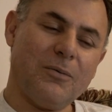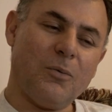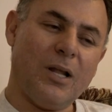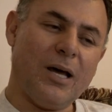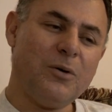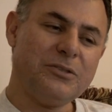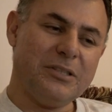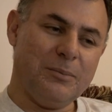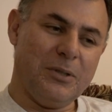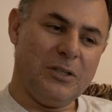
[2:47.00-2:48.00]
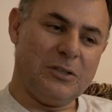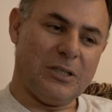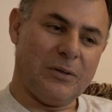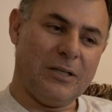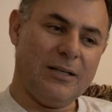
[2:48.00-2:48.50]
While I was in the
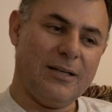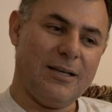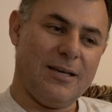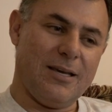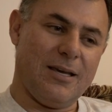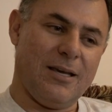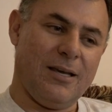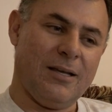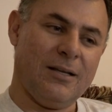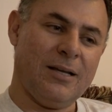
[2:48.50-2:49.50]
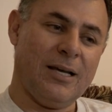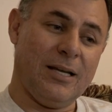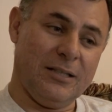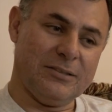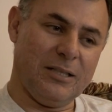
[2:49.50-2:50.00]
military and I
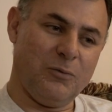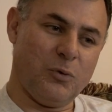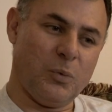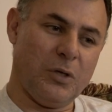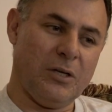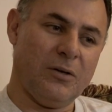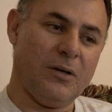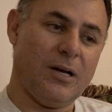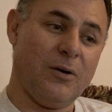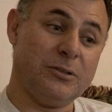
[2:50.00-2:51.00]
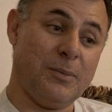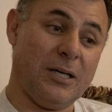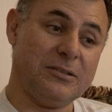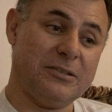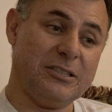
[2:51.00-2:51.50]
had extended for 1 year, I was
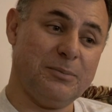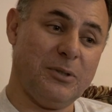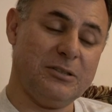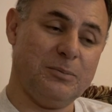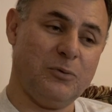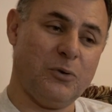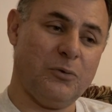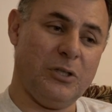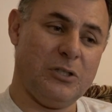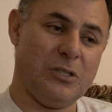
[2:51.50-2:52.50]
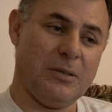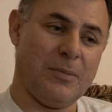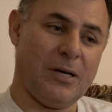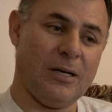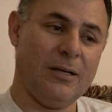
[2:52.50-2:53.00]
about 6 months before finishing
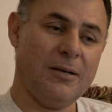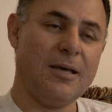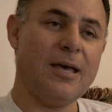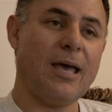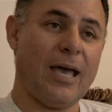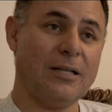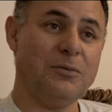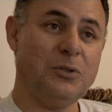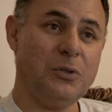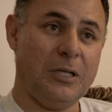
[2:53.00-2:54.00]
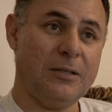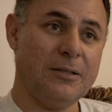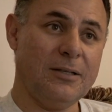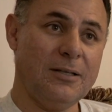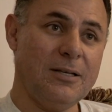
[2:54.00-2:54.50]
my active duty.
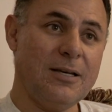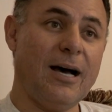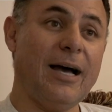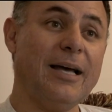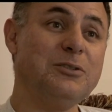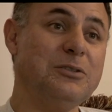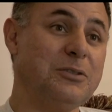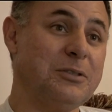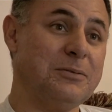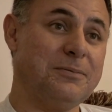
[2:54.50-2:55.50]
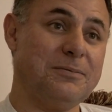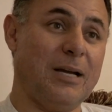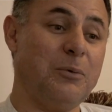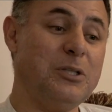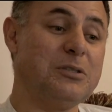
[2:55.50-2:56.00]
I had to sort of, I
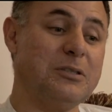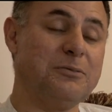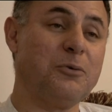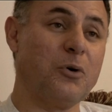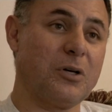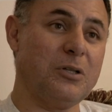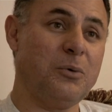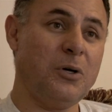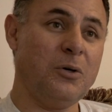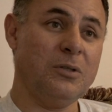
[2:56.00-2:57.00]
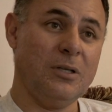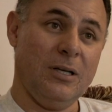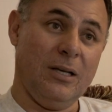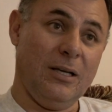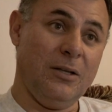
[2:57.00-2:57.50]
reached this fork on the road.
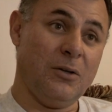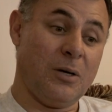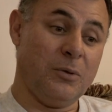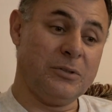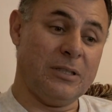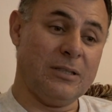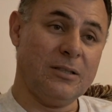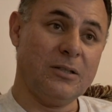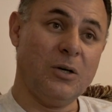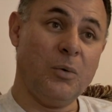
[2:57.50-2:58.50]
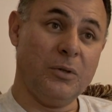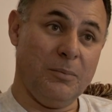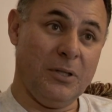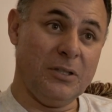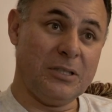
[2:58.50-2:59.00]
Either I was going to go on with the
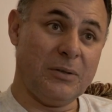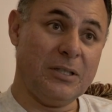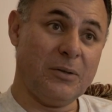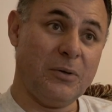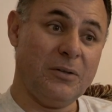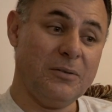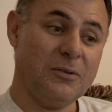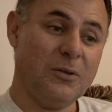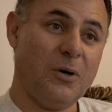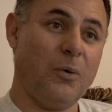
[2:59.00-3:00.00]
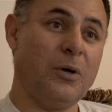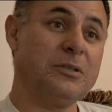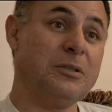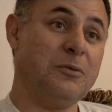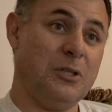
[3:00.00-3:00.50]
military career or I was
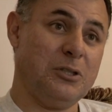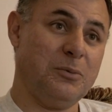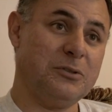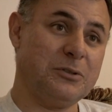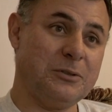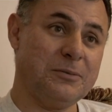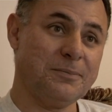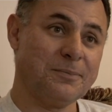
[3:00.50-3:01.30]
going to finish up with school.